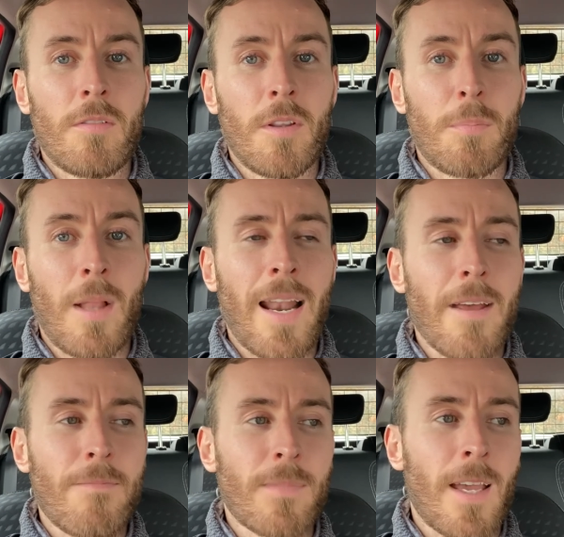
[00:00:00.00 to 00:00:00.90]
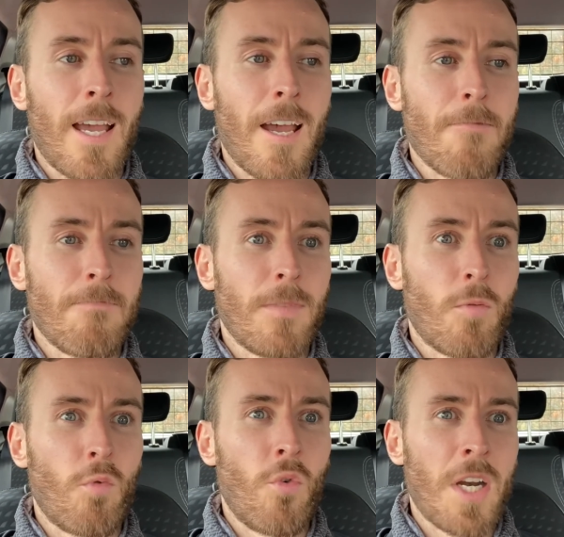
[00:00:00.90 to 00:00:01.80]
planet. They're
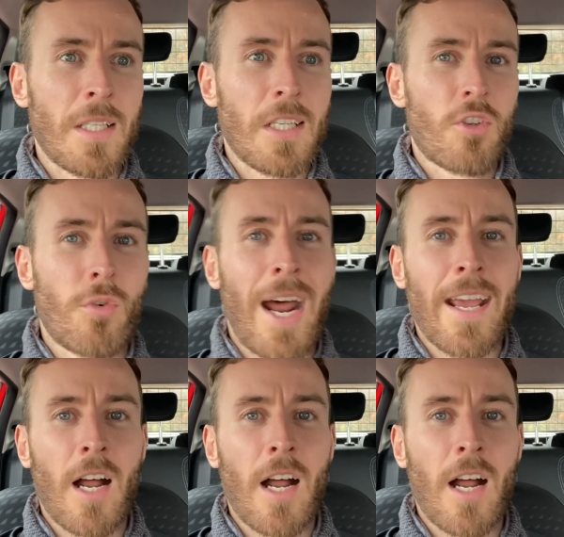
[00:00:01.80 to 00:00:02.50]
really trying